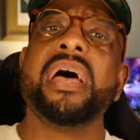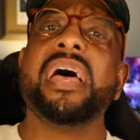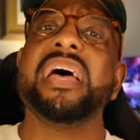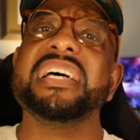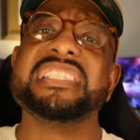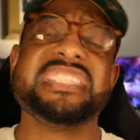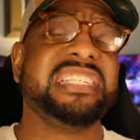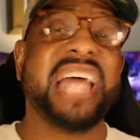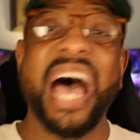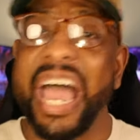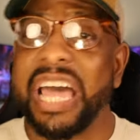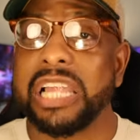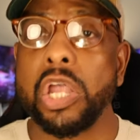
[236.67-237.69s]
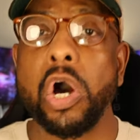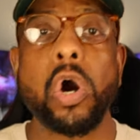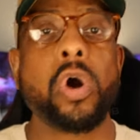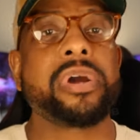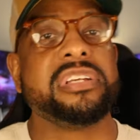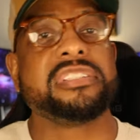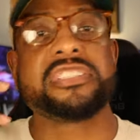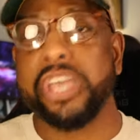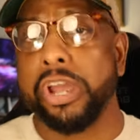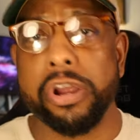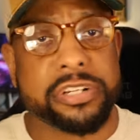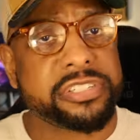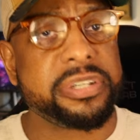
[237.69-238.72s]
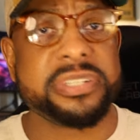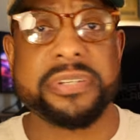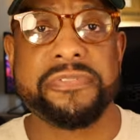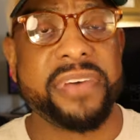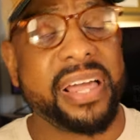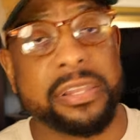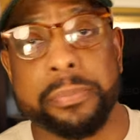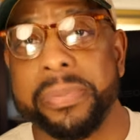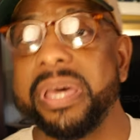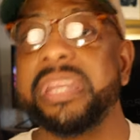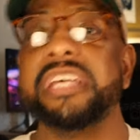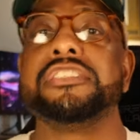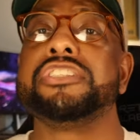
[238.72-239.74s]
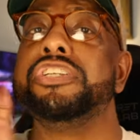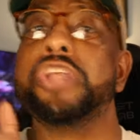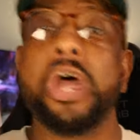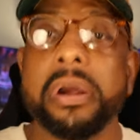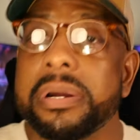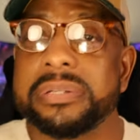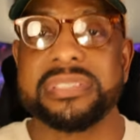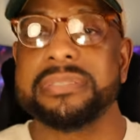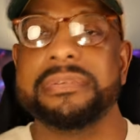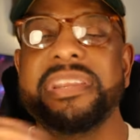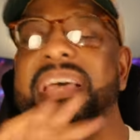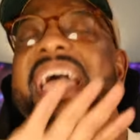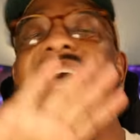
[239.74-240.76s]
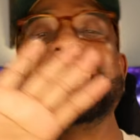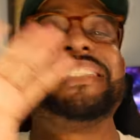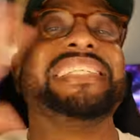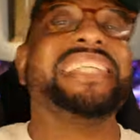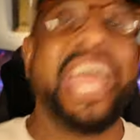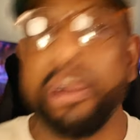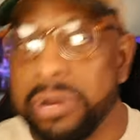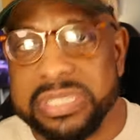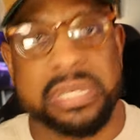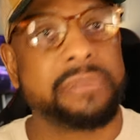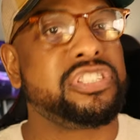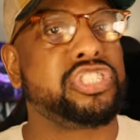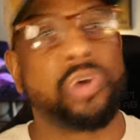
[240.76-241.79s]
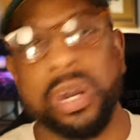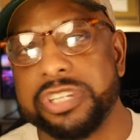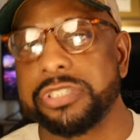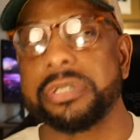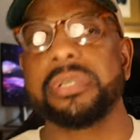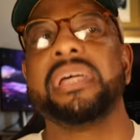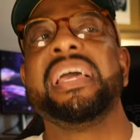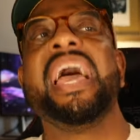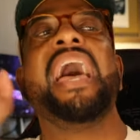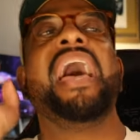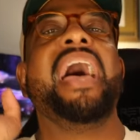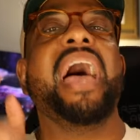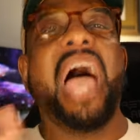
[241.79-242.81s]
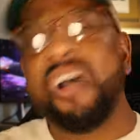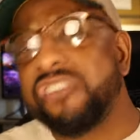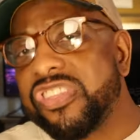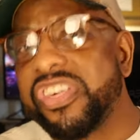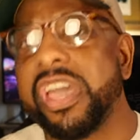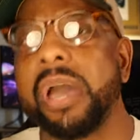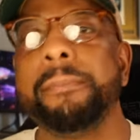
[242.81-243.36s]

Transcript: his dialogue, his character development, his narrative structure, everything